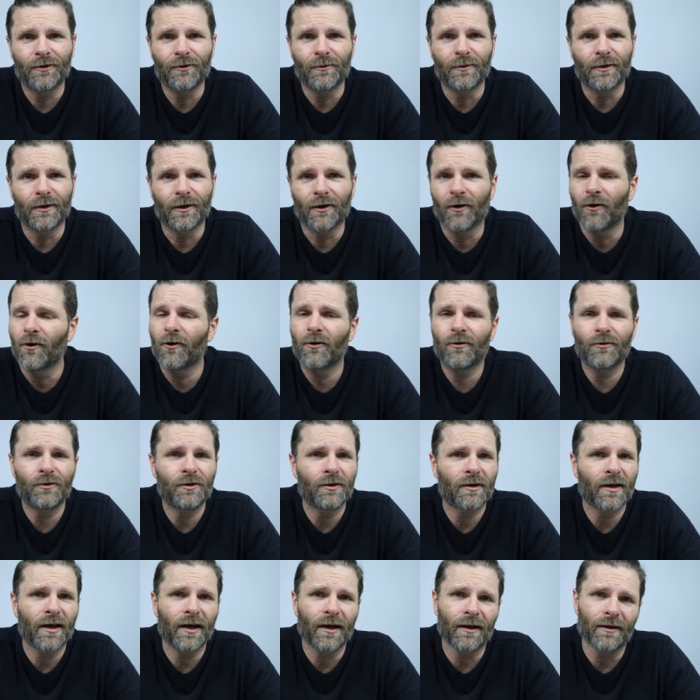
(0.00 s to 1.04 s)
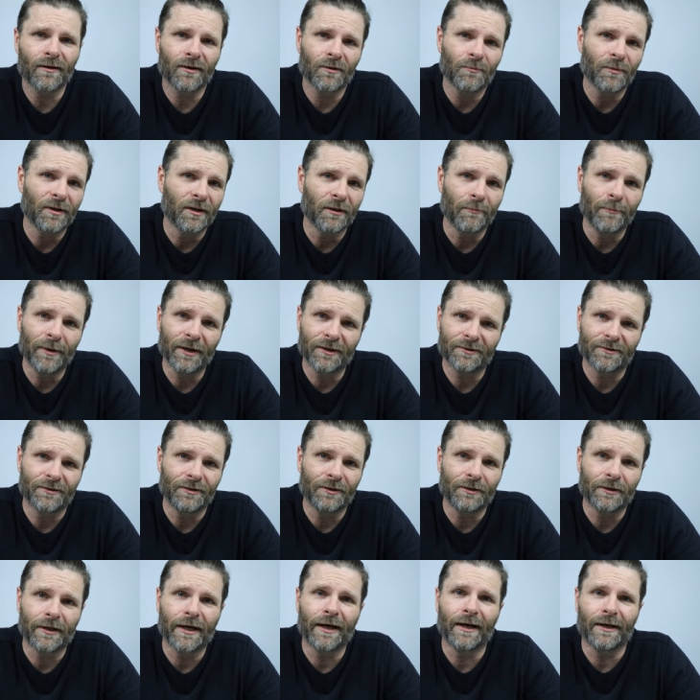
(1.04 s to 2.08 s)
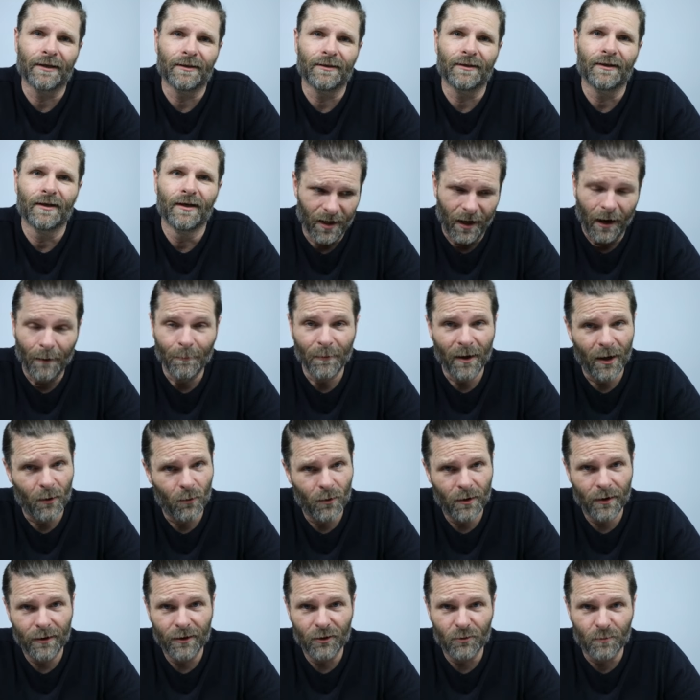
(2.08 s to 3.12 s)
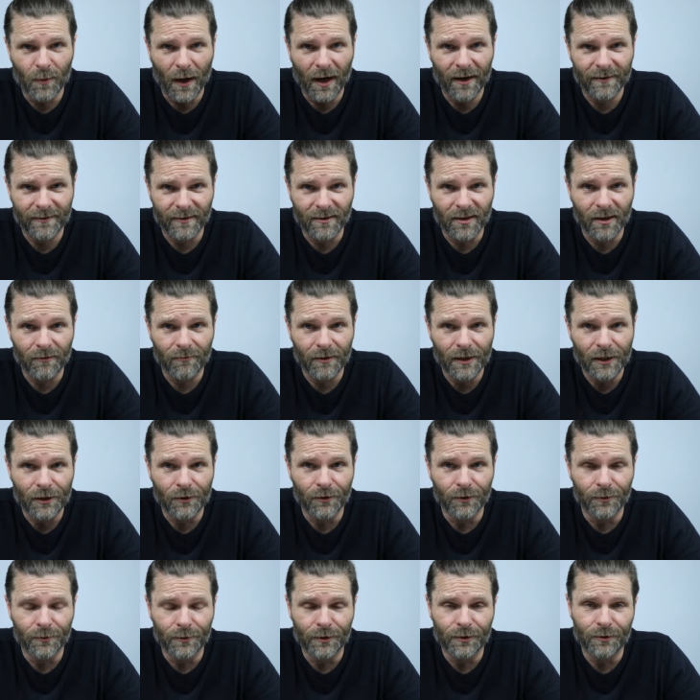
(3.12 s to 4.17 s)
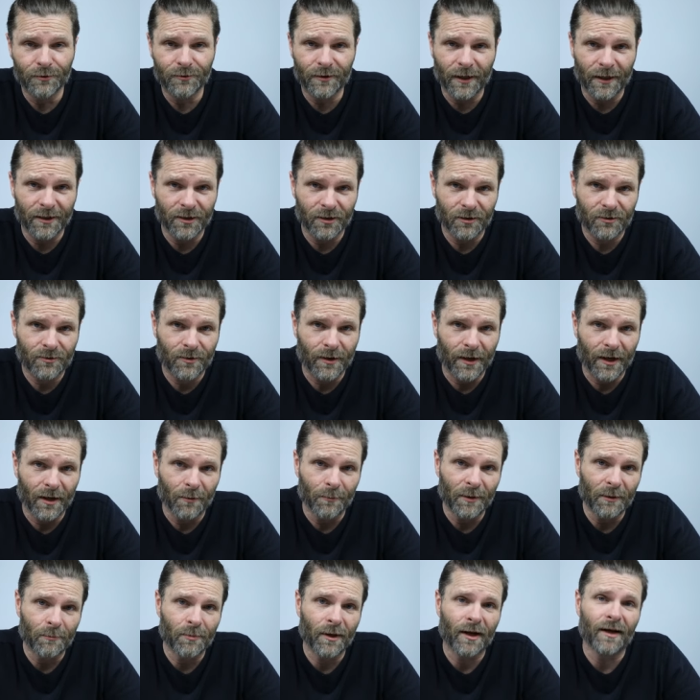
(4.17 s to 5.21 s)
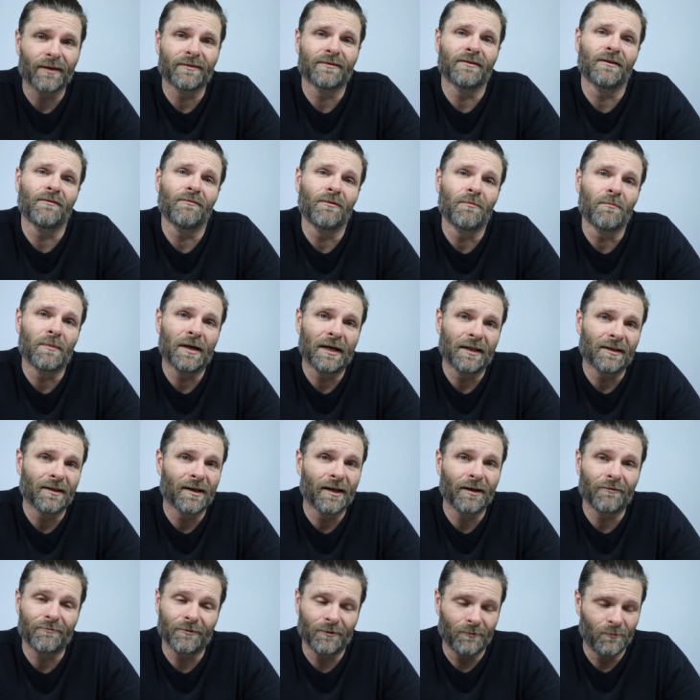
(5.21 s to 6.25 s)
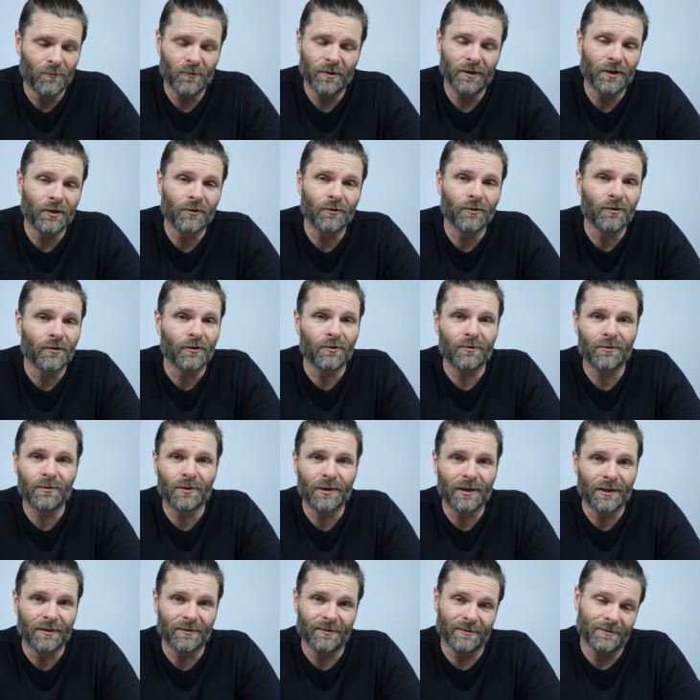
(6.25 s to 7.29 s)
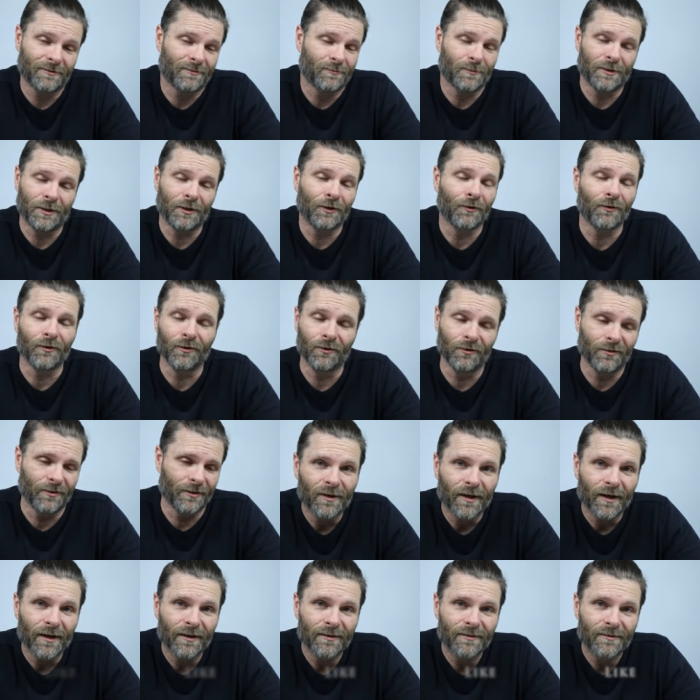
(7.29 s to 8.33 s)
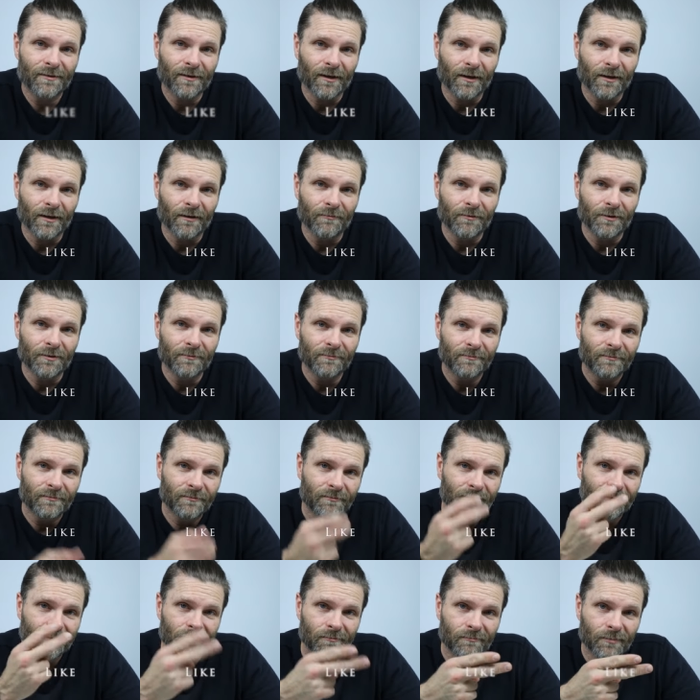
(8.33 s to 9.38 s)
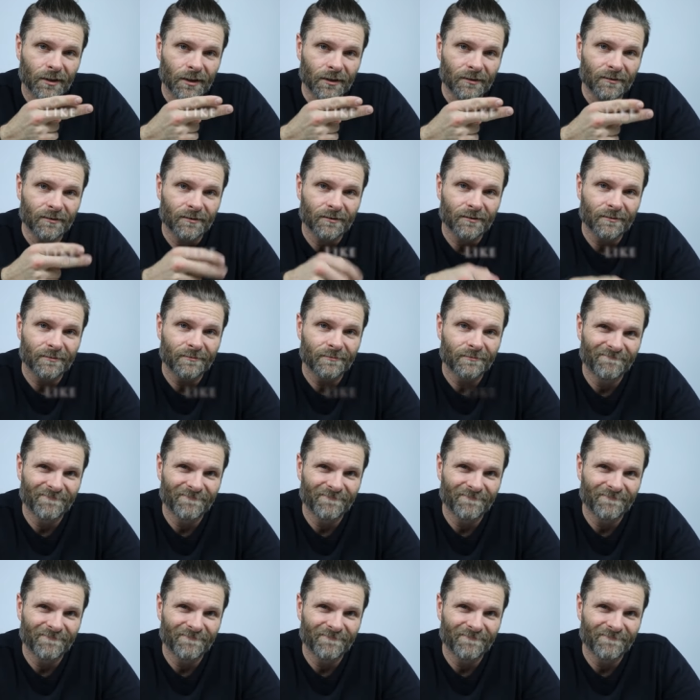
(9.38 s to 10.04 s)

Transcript: doing all you can to be the best that you can. I'm not one of these positivity gurus. I just try to be positive in my life, and what you do is what you do. Guys, I love you. Peace.